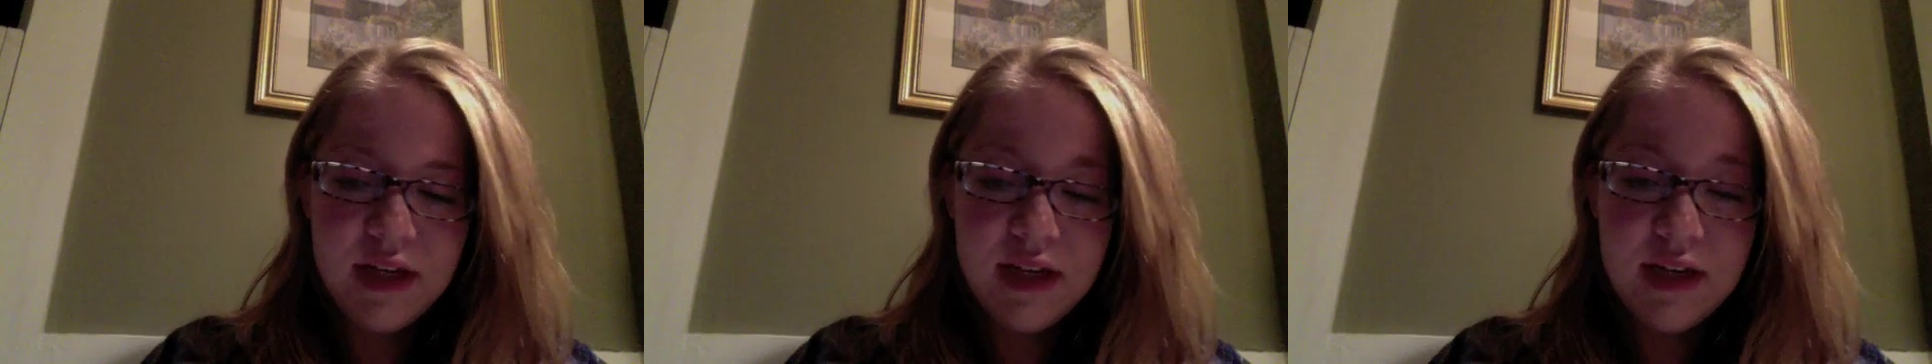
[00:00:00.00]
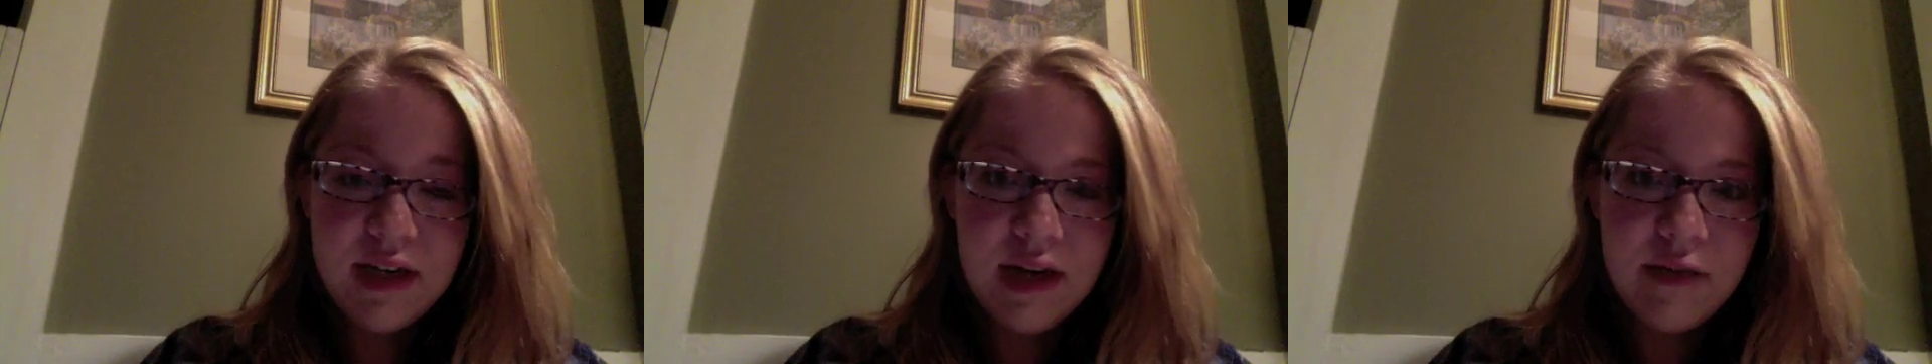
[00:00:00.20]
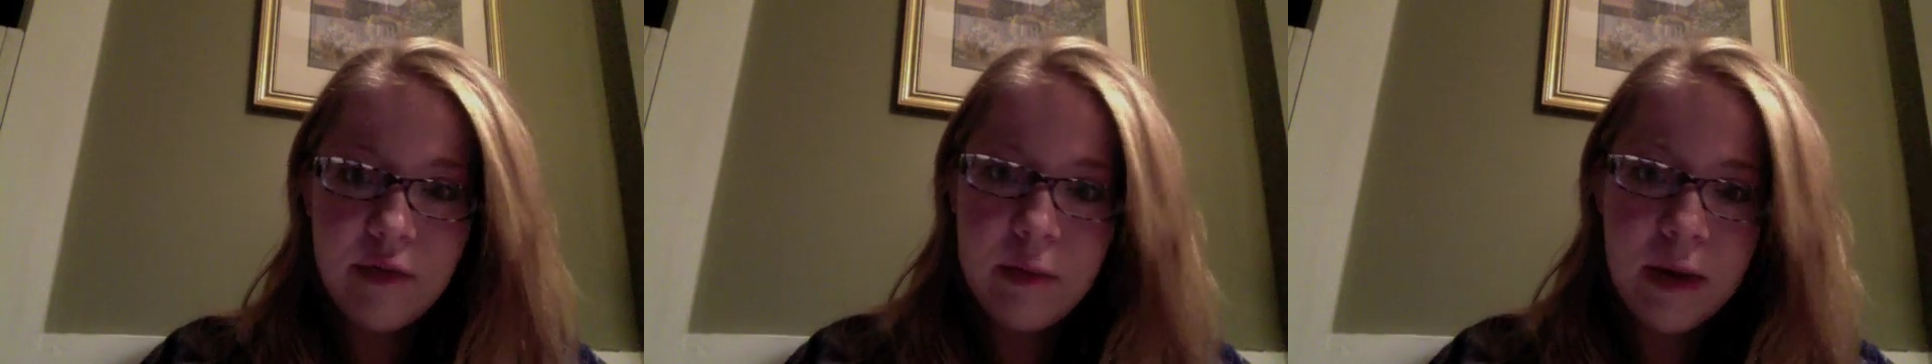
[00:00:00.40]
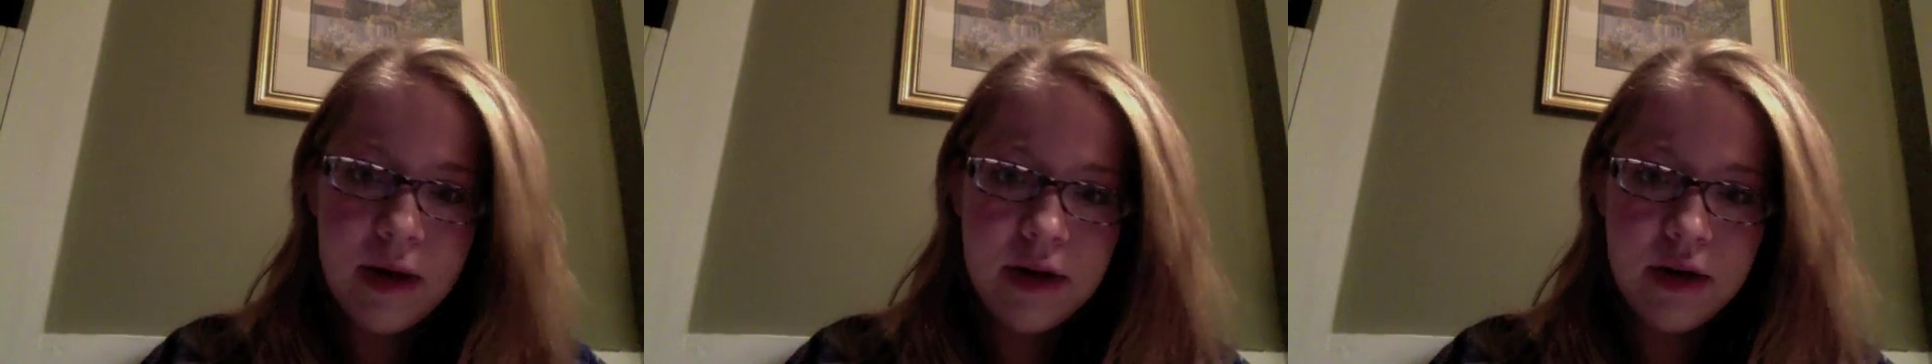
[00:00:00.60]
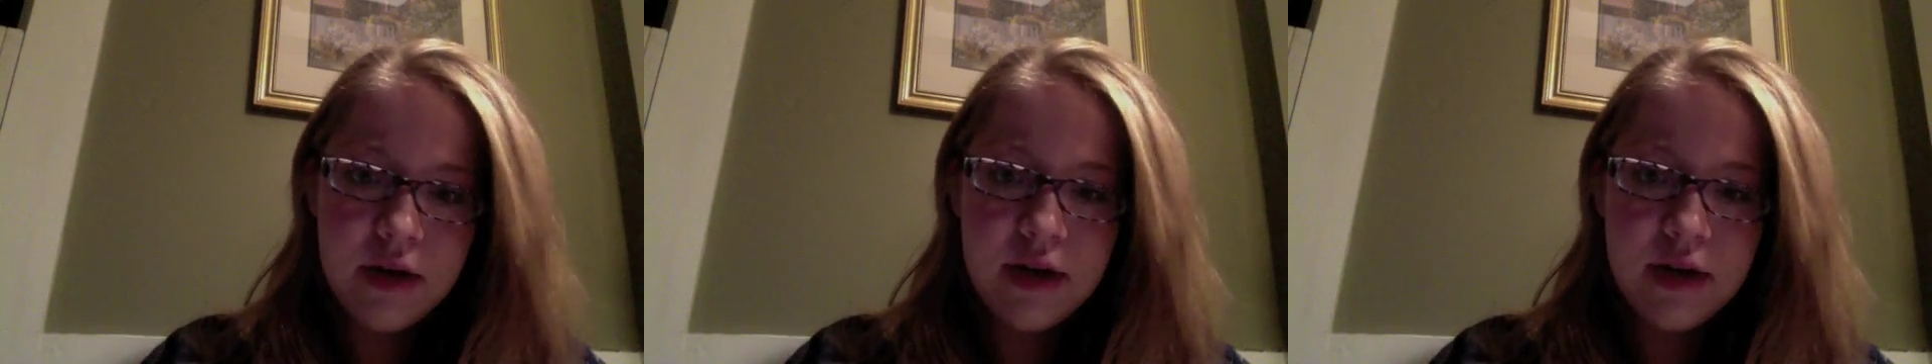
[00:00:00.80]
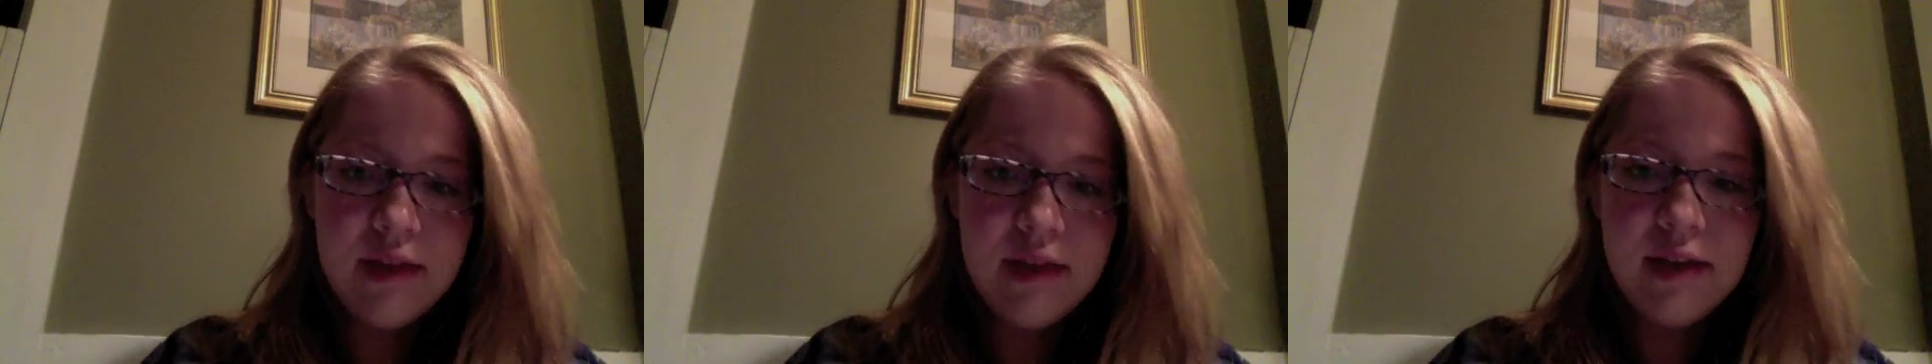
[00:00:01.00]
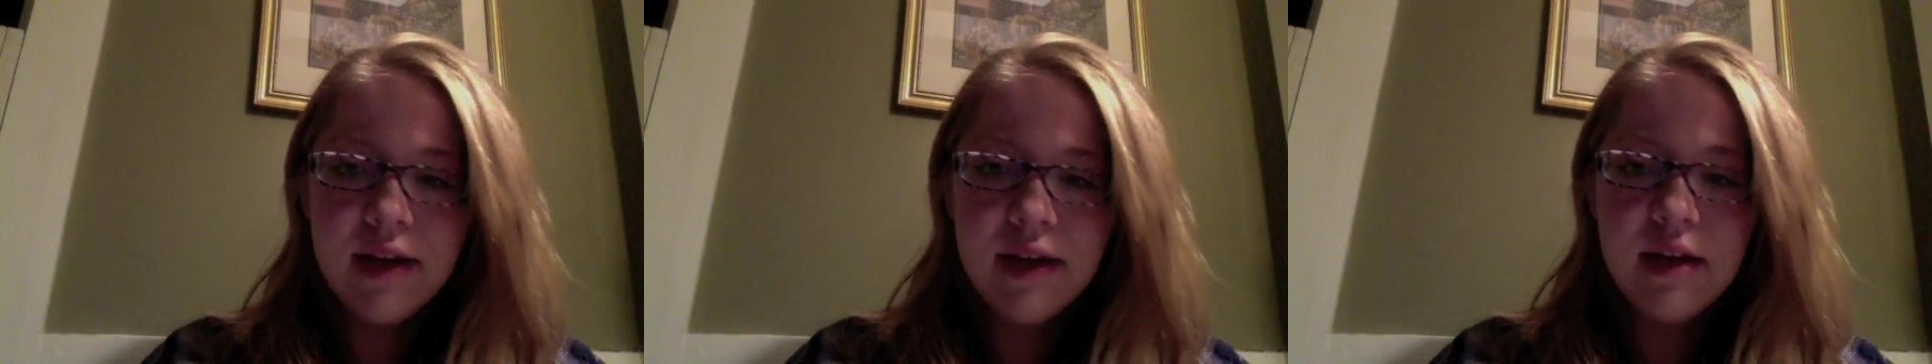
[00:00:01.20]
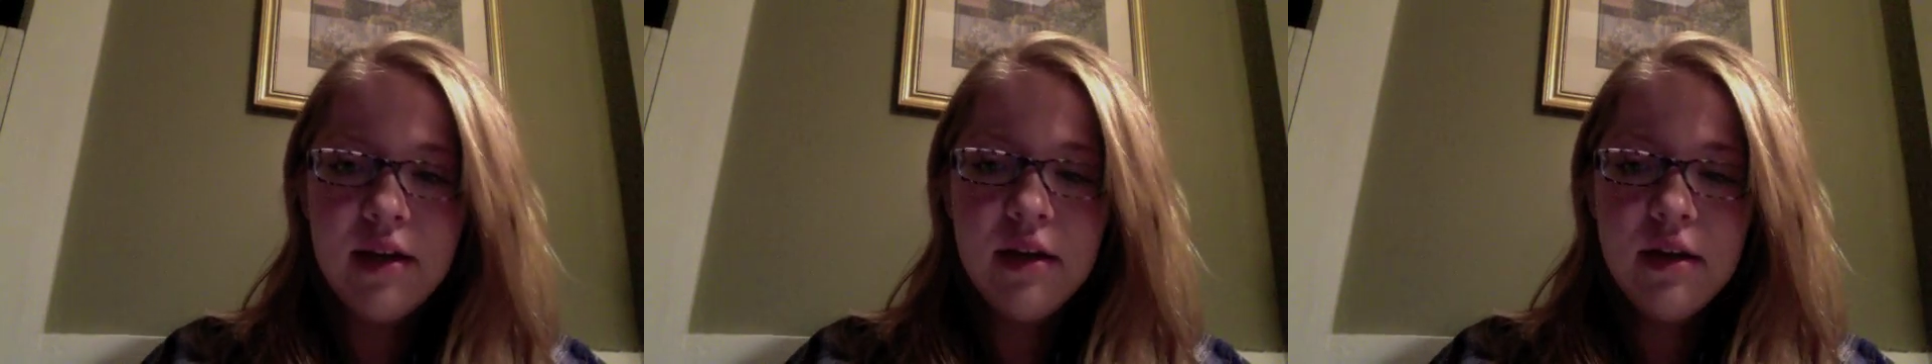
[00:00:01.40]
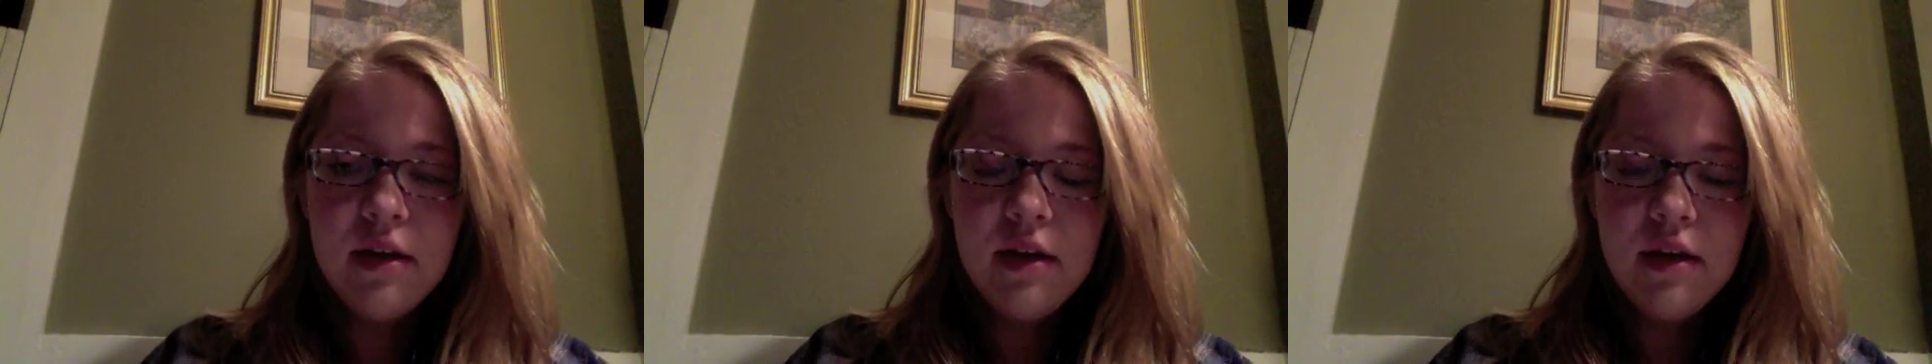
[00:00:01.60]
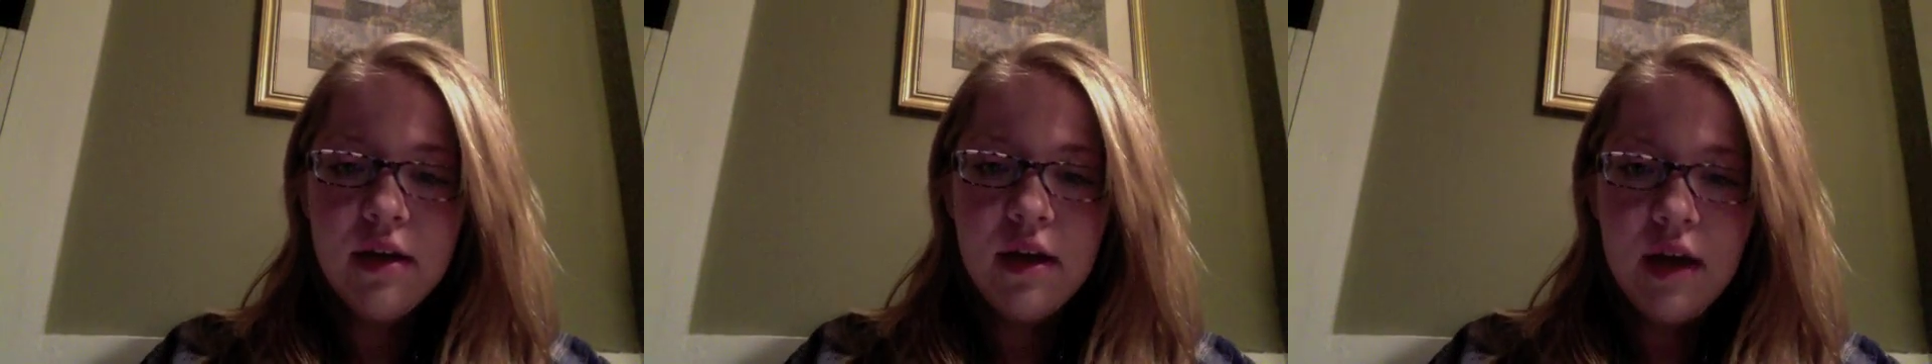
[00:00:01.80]
I didn't have a party or anything.
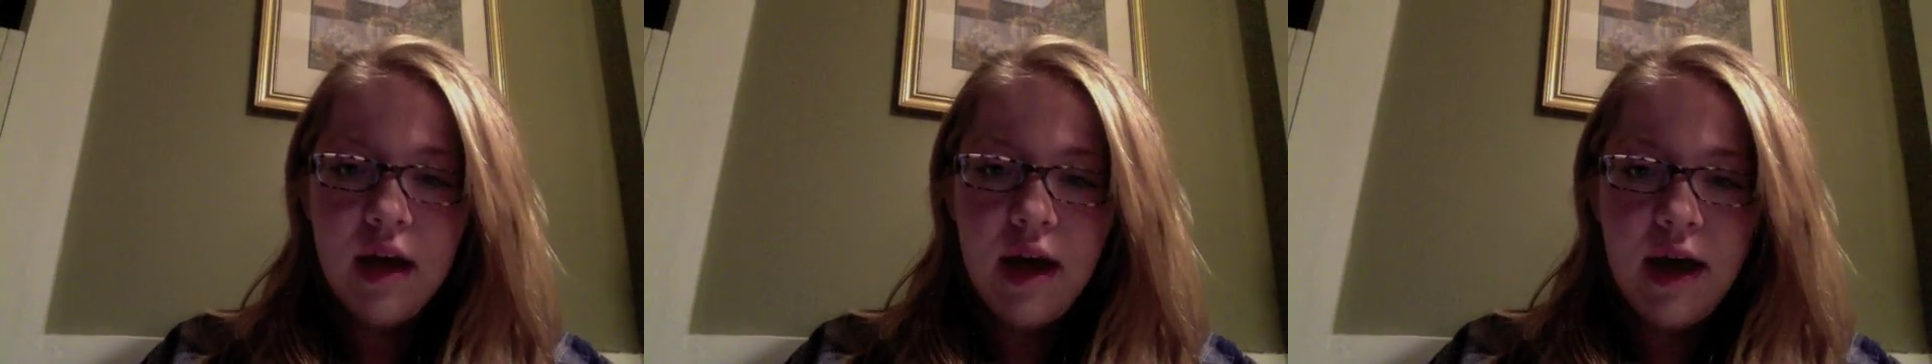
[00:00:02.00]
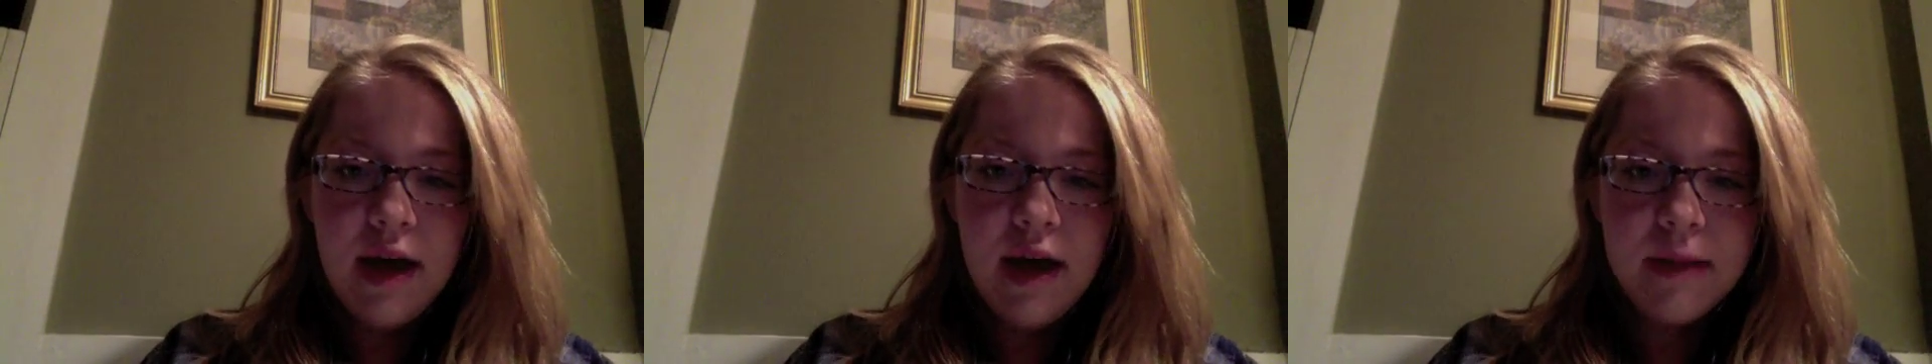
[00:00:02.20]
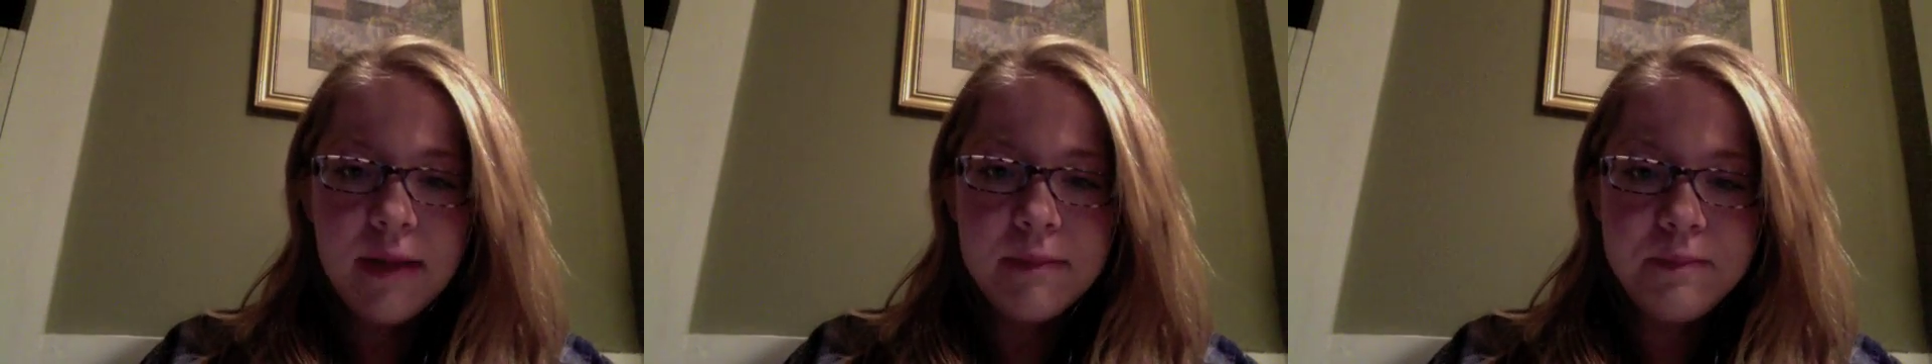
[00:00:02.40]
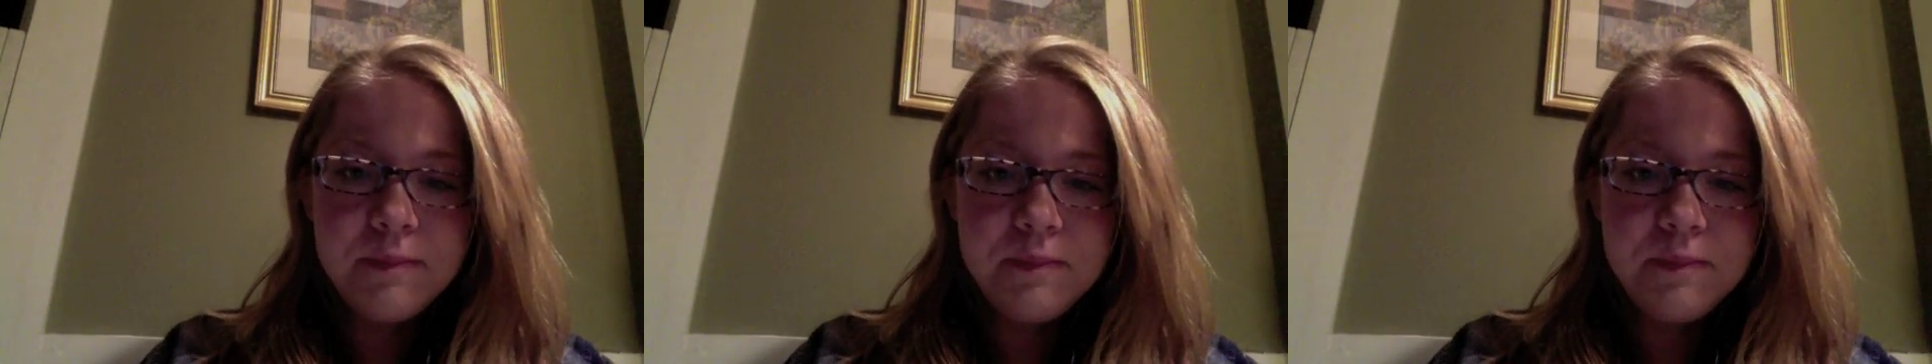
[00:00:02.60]
I